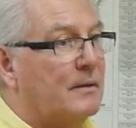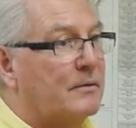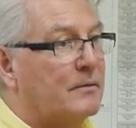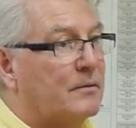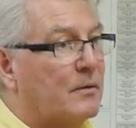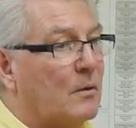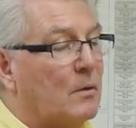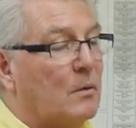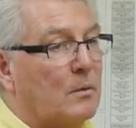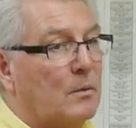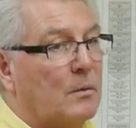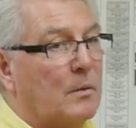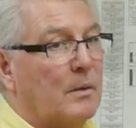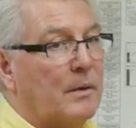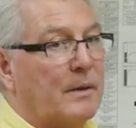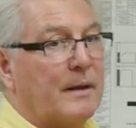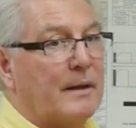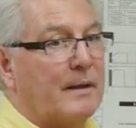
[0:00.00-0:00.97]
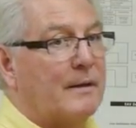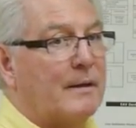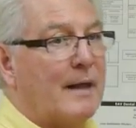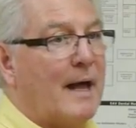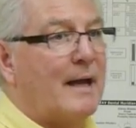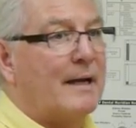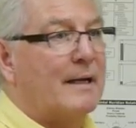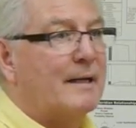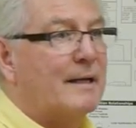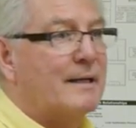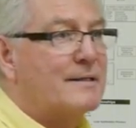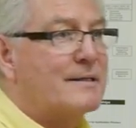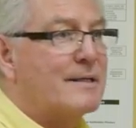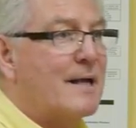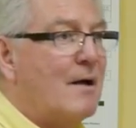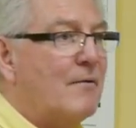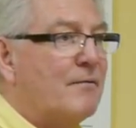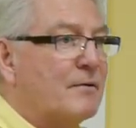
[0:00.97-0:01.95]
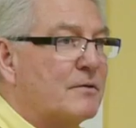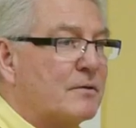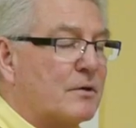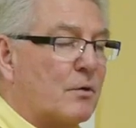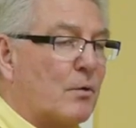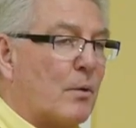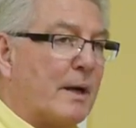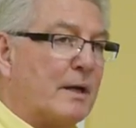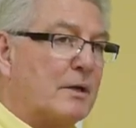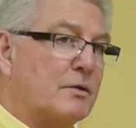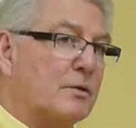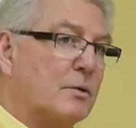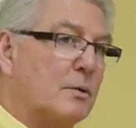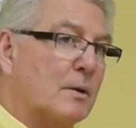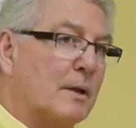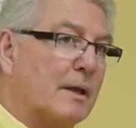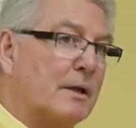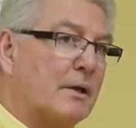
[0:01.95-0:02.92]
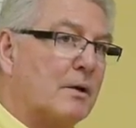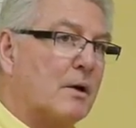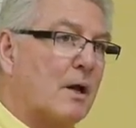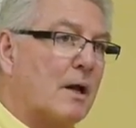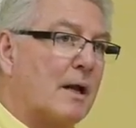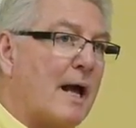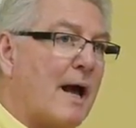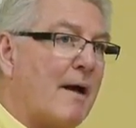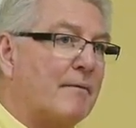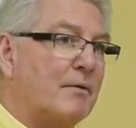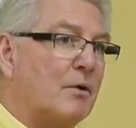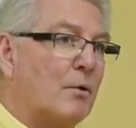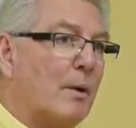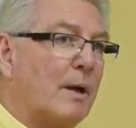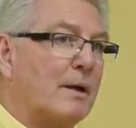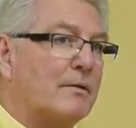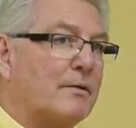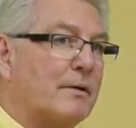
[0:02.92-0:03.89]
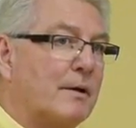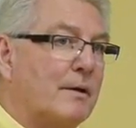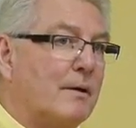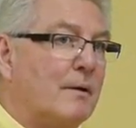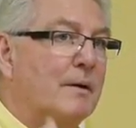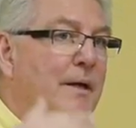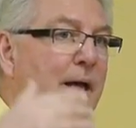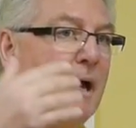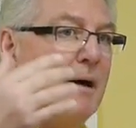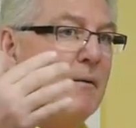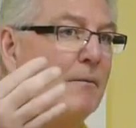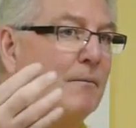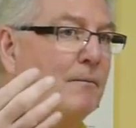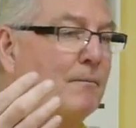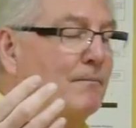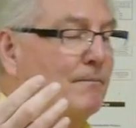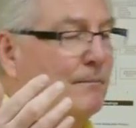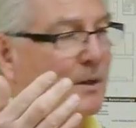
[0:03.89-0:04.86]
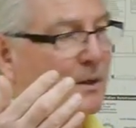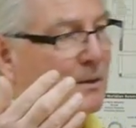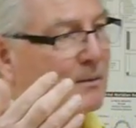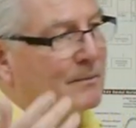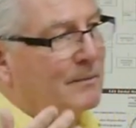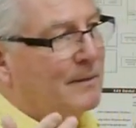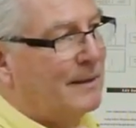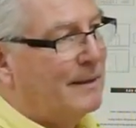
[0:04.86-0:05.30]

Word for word: So th that in itself is a great tool that you're not having to wait and say, oh yeah, you know,